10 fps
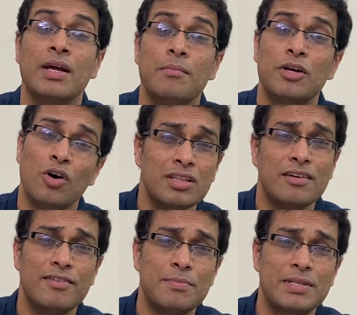But on the
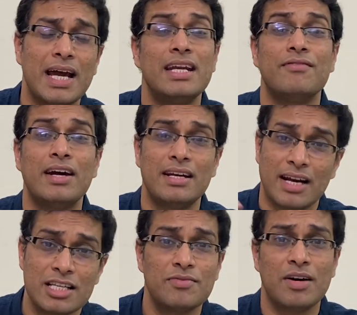flip side, if I
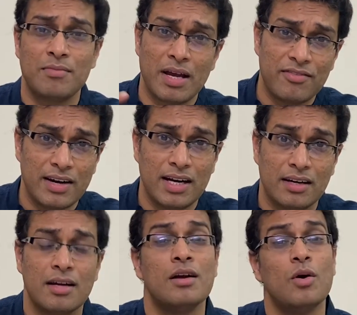transfer my friend